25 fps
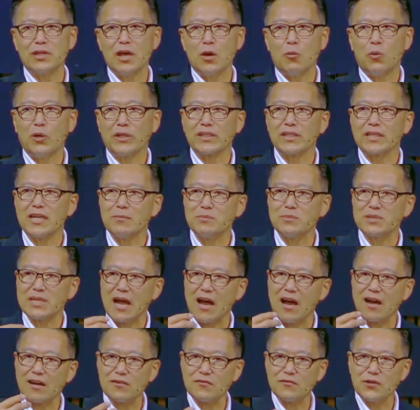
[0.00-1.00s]
what comes
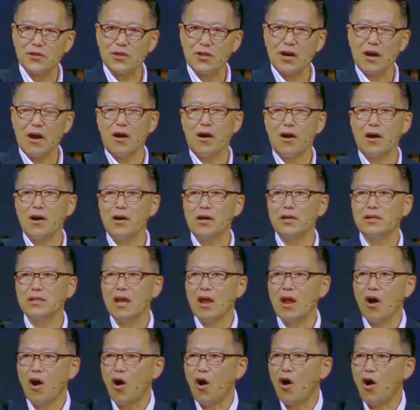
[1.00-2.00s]
out of your heart,
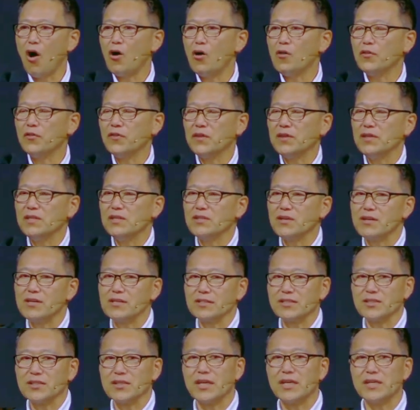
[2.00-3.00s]
all these are
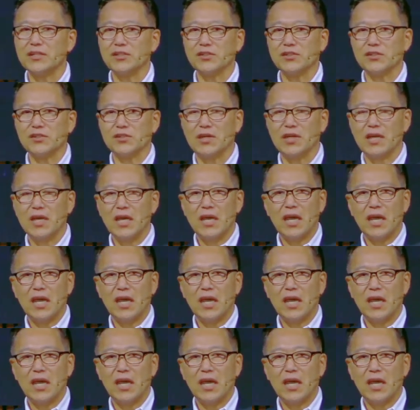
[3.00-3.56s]
tests